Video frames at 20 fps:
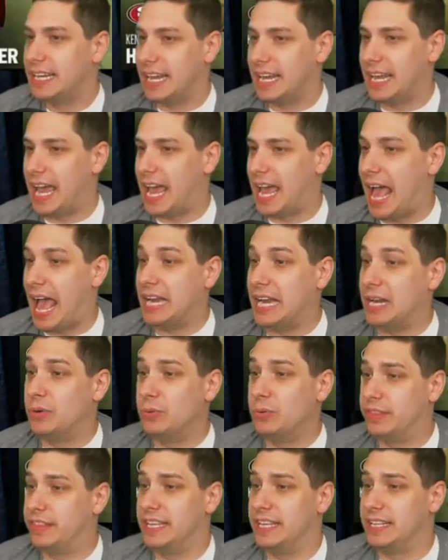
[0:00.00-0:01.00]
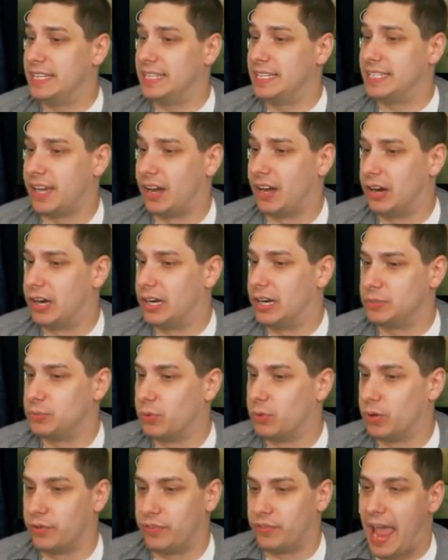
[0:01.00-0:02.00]
I, I don't think this card is
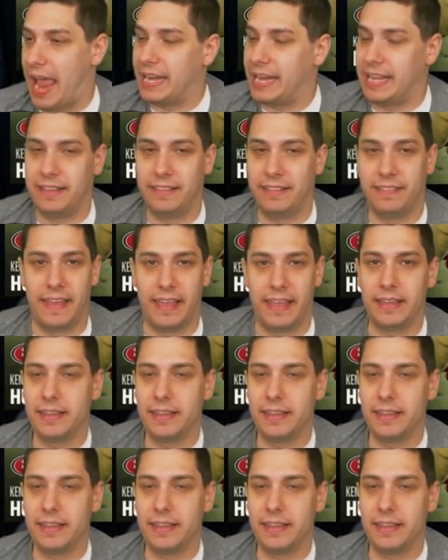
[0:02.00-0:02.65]
worth anything.